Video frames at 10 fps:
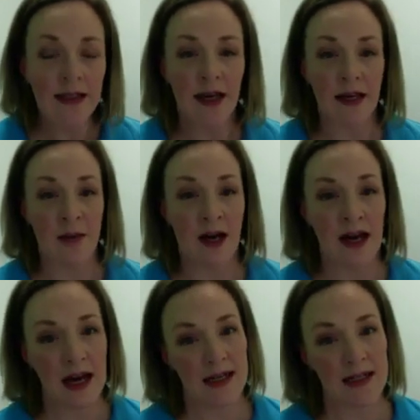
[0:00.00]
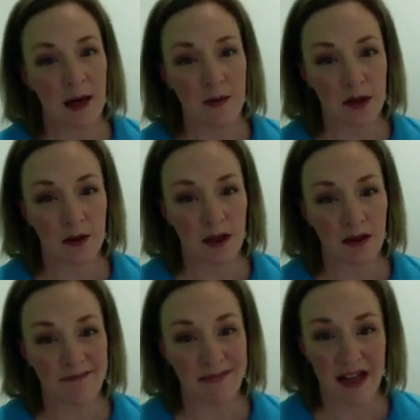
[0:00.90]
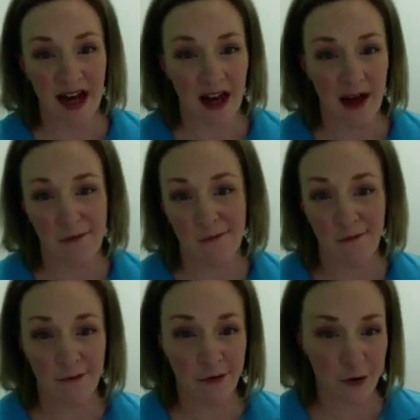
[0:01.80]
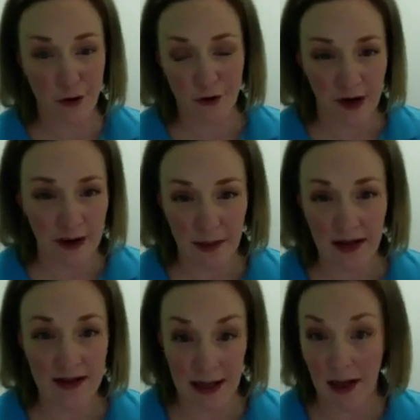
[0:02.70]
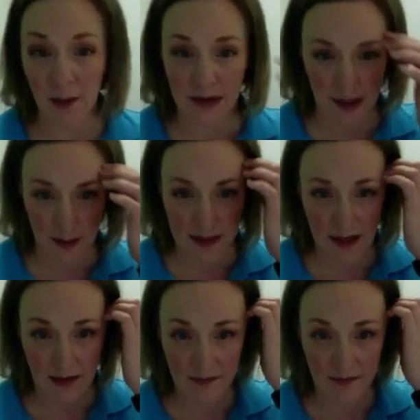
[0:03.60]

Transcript: and you might end up doing, say, 2 to 5 minutes a couple of times a day.